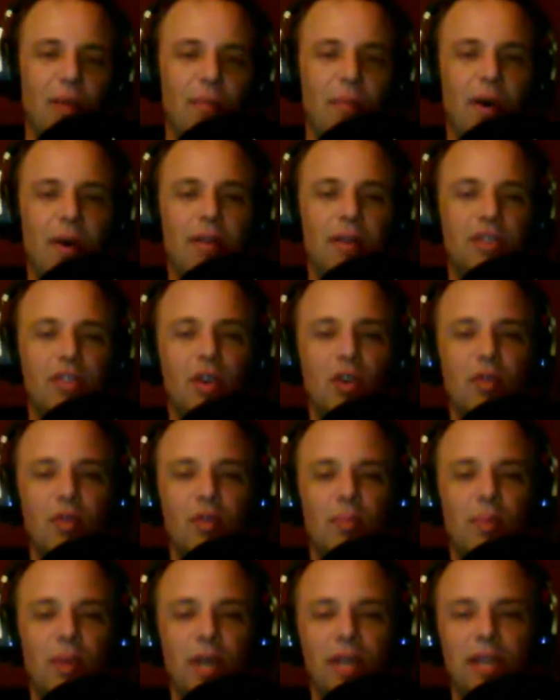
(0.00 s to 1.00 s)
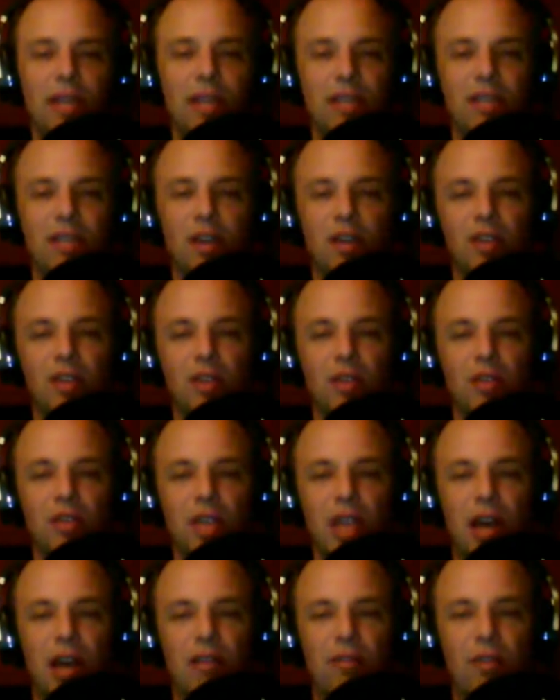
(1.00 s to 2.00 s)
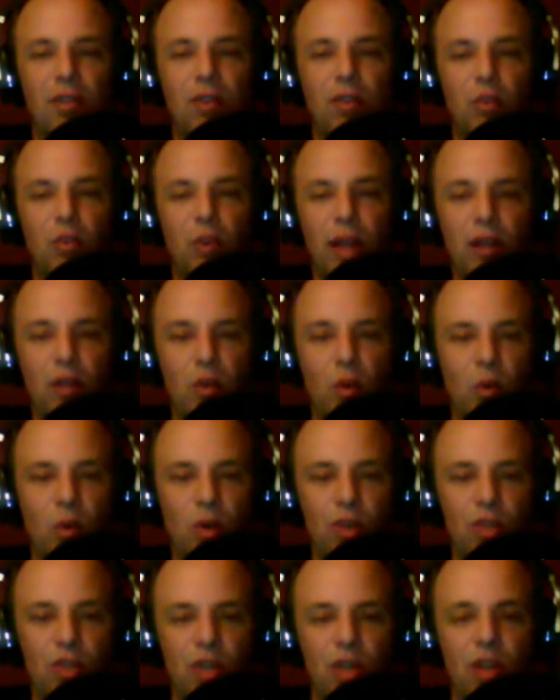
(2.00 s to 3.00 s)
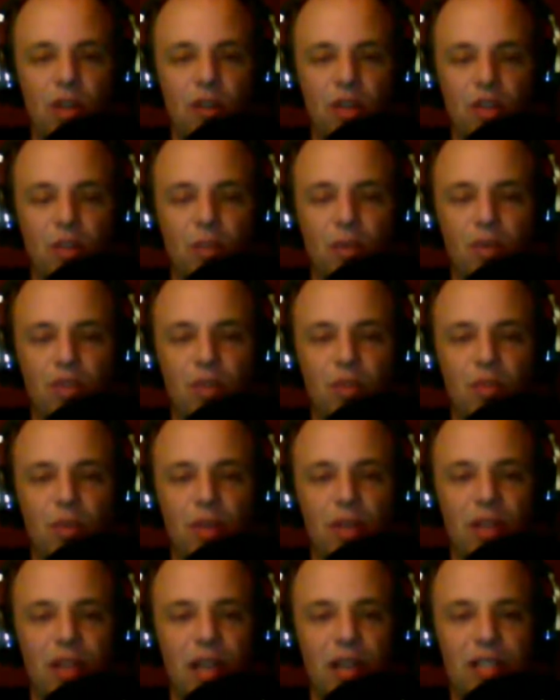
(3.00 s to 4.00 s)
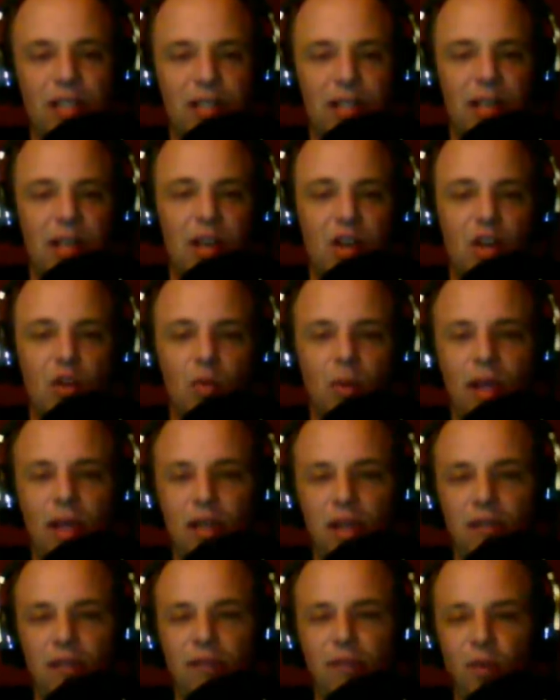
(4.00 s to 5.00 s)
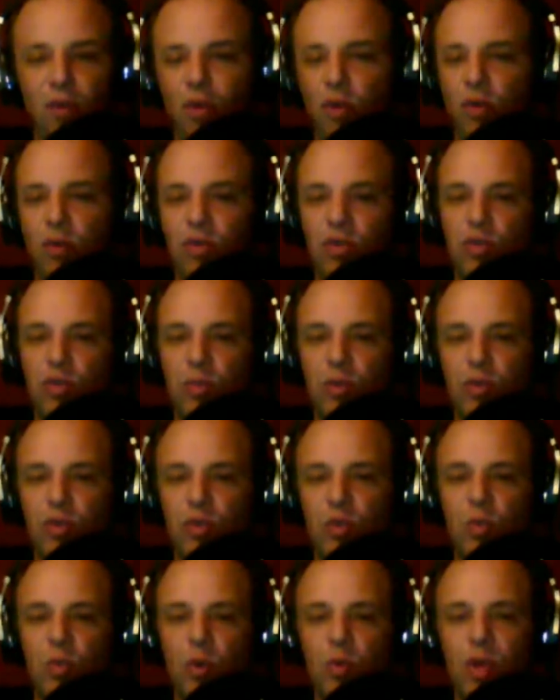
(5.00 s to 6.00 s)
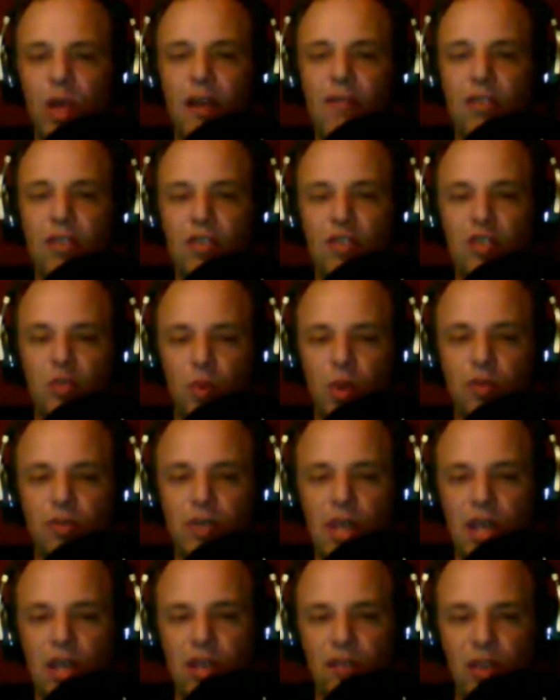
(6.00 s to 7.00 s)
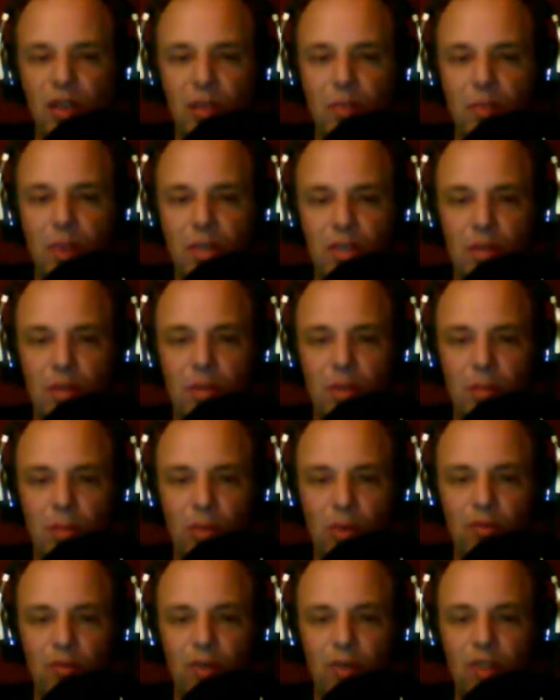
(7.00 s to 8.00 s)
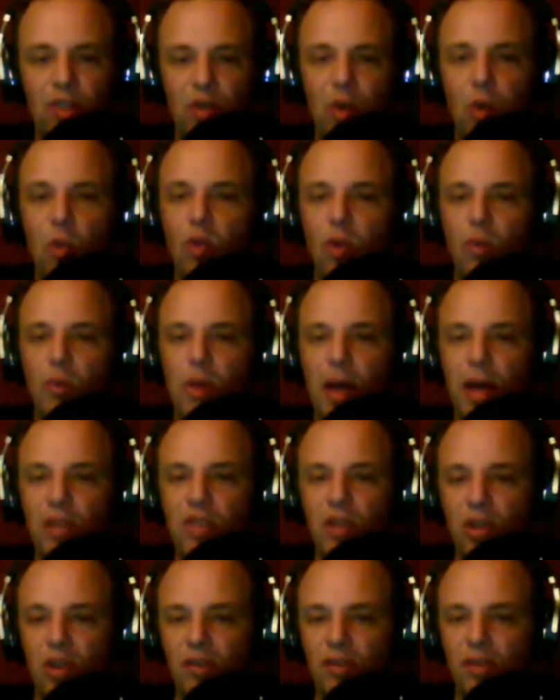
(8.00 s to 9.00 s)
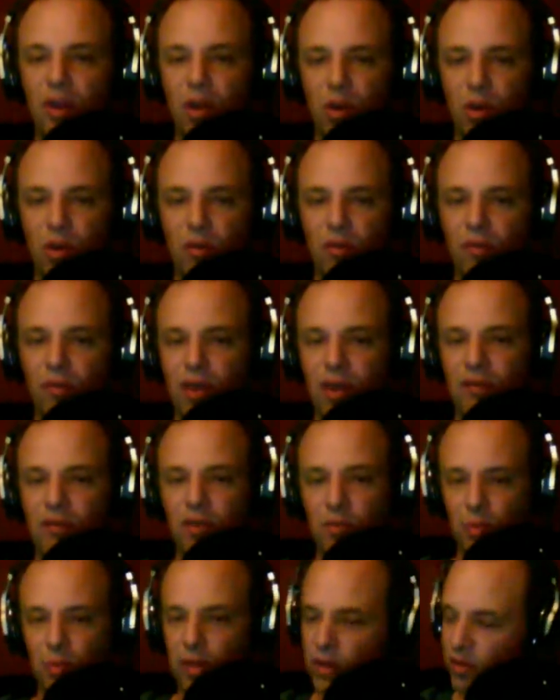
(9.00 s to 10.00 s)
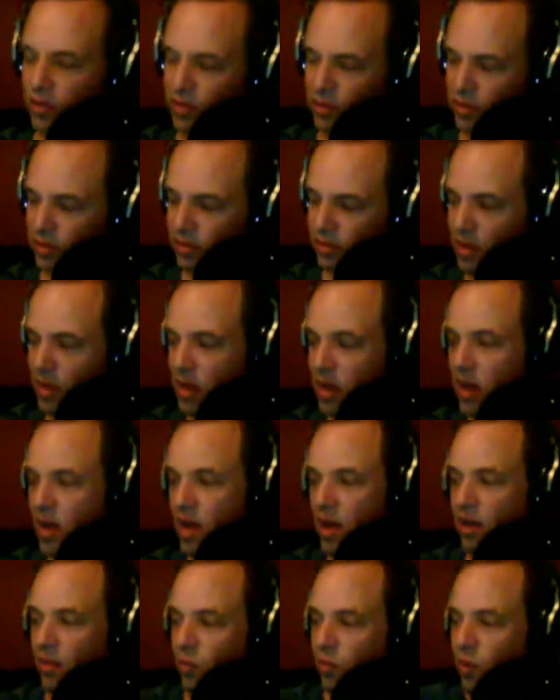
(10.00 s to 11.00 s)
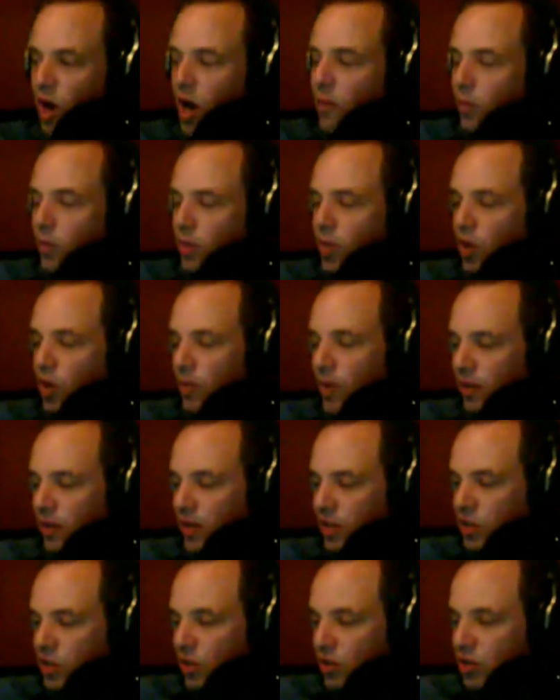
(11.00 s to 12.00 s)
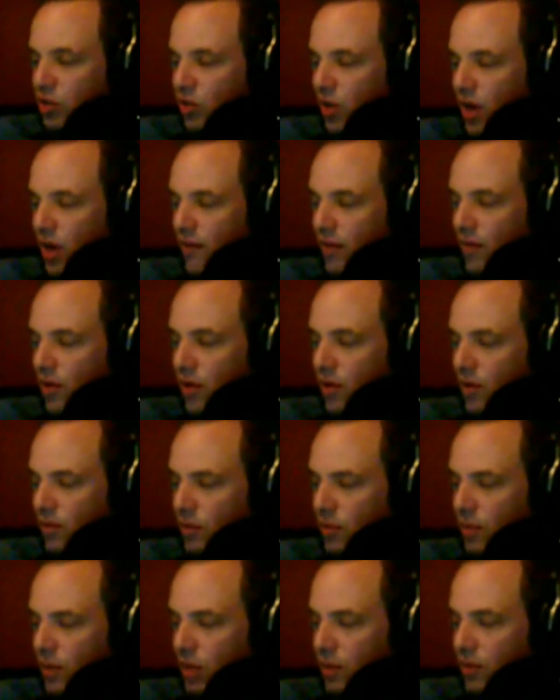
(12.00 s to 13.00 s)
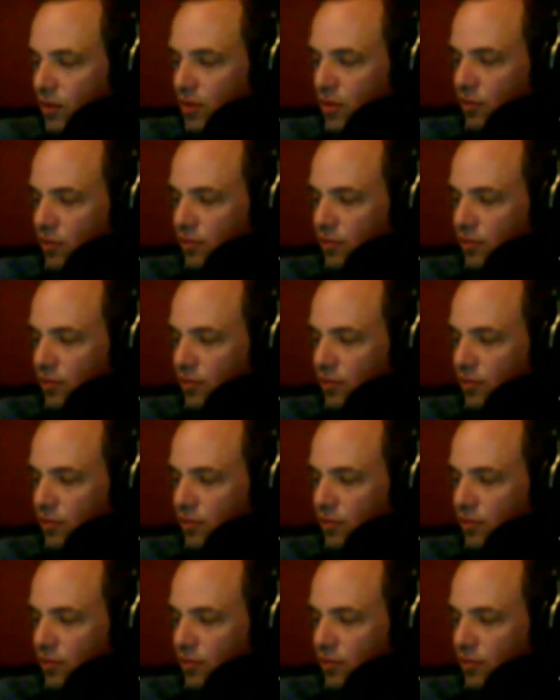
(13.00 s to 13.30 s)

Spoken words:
But so being that the Sierra 2s have great horizontal dispersion, but less great vertical dispersion, won't having the surrounds elevated mess up the perfect tonal match of all 5 speakers. Rob would know about this. Don't you have all them speakers?